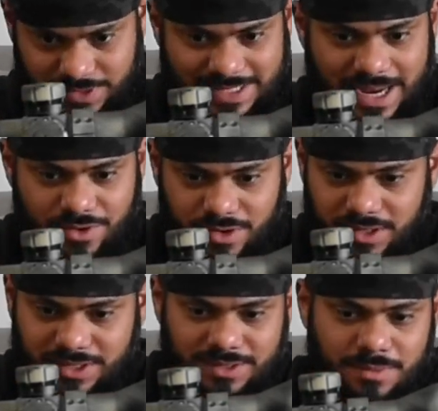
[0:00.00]

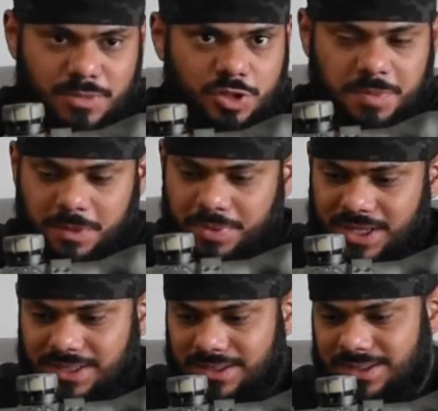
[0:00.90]
standard mil-spec
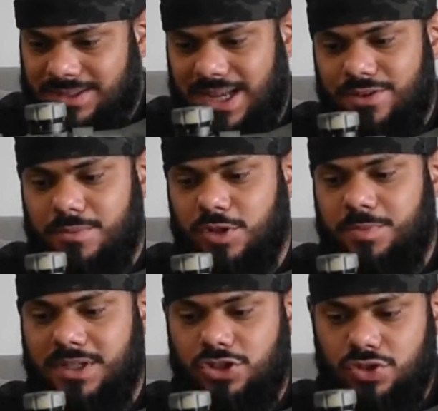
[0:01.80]
pins, standard
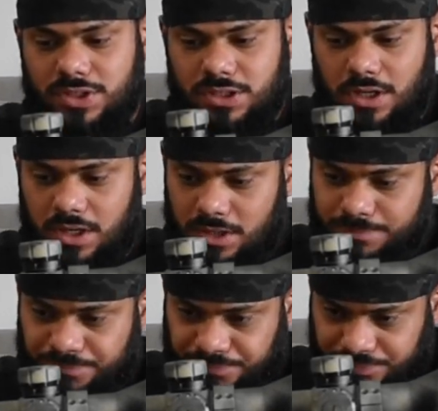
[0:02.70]
mil-spec
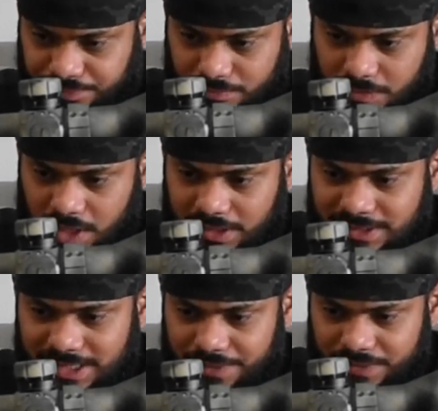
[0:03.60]

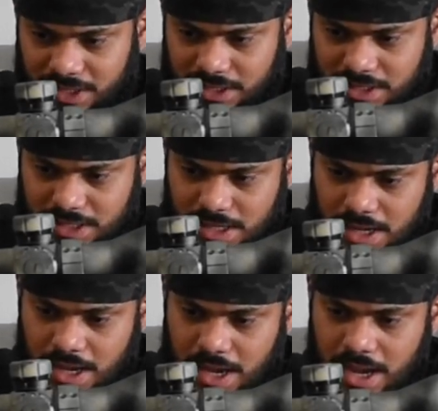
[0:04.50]
safety,
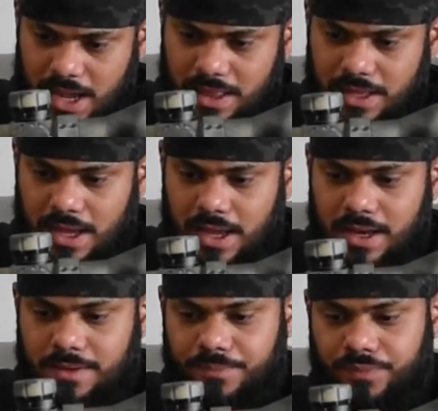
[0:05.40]
and
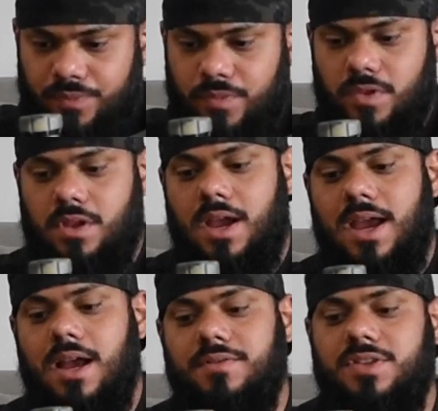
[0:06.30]
then I
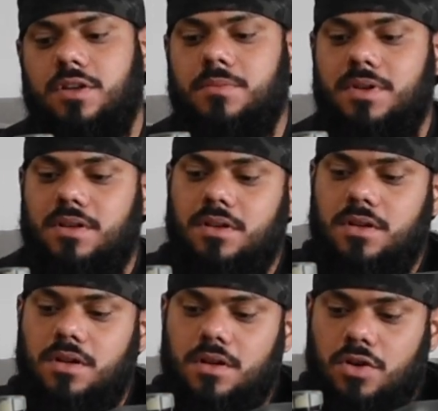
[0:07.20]
have some
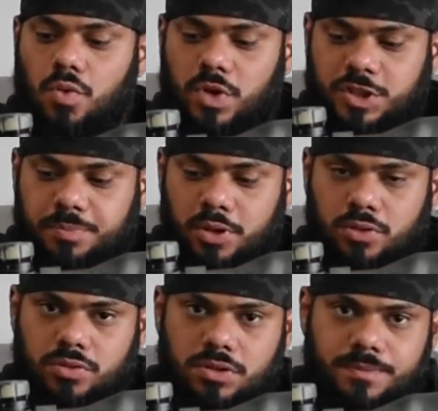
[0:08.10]

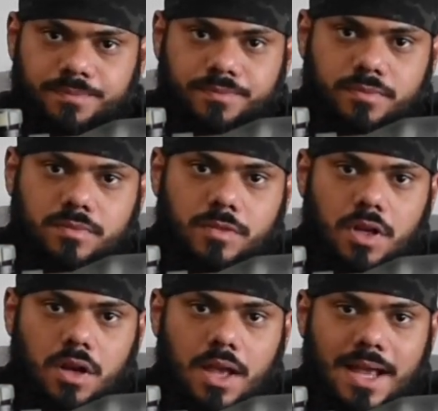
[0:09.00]
wishbone
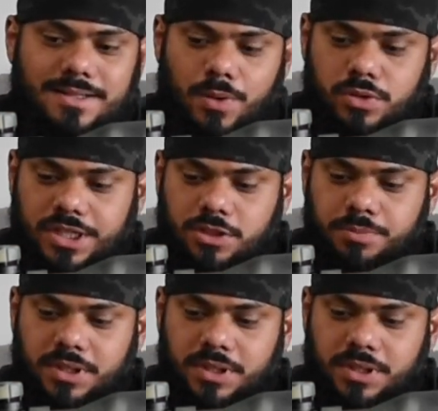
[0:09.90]
anti-rotation